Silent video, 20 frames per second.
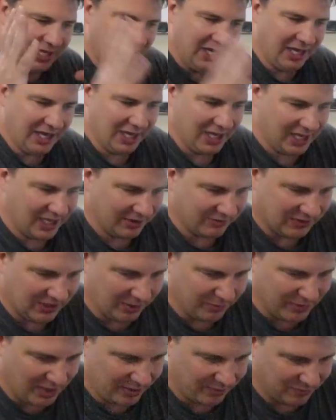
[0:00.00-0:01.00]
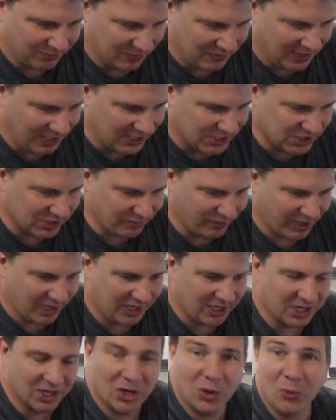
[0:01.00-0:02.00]
I've got my HMI
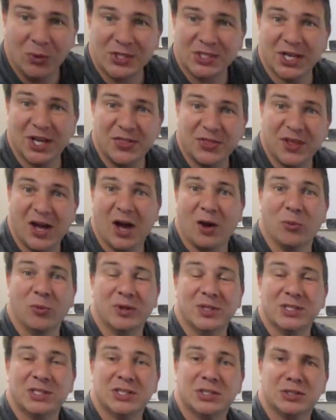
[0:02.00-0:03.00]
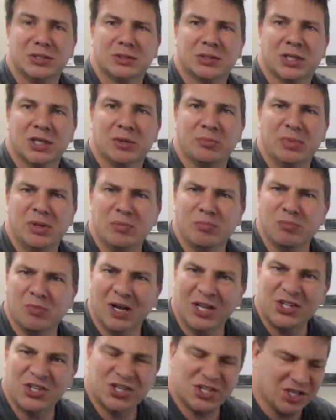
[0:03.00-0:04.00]
here, which I thought was going to be
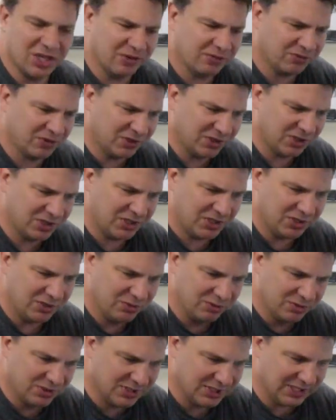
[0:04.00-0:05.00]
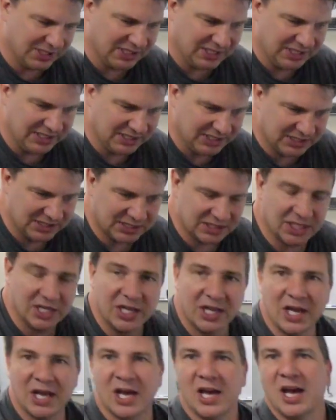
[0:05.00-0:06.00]
much tougher to use than it is.
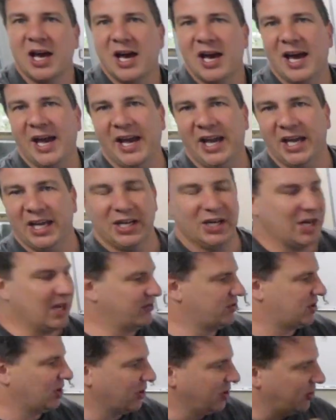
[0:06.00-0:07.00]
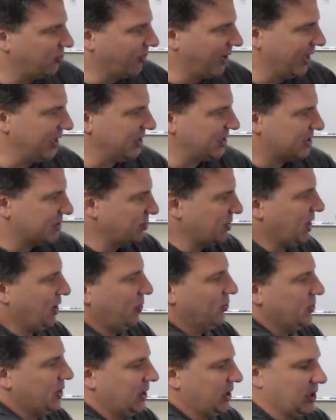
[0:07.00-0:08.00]
And I've started writing some
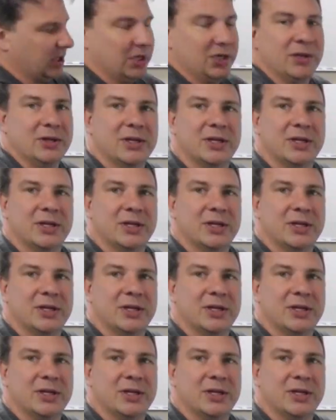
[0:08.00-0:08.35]
code here.